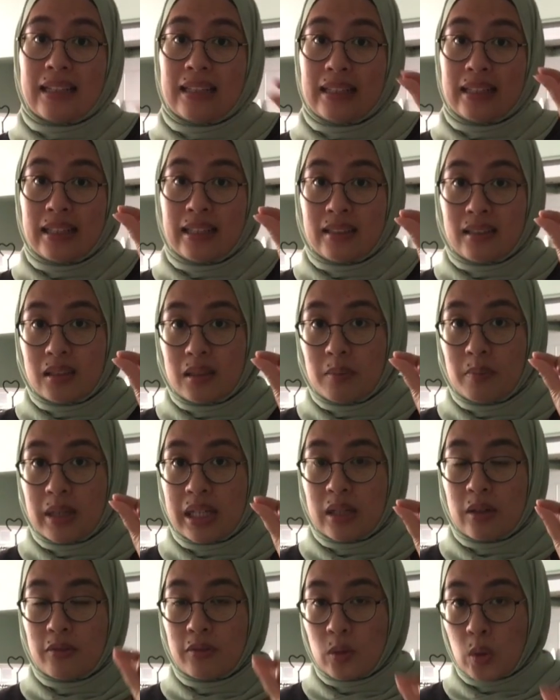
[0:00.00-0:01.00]
a little
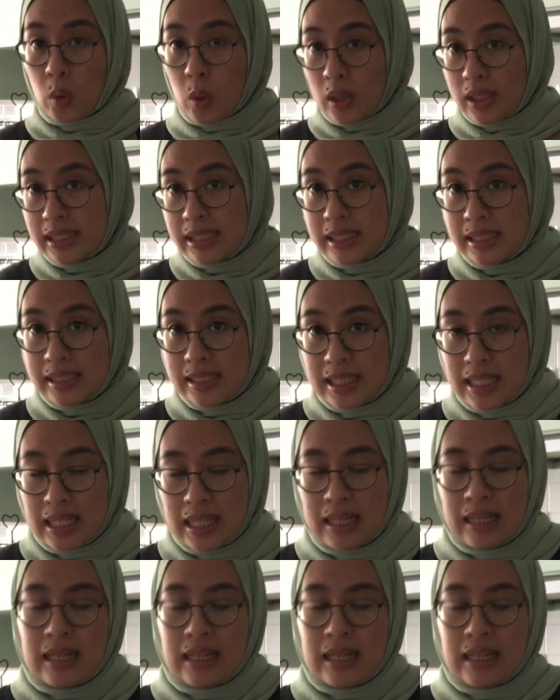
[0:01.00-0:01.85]
bit of quantity.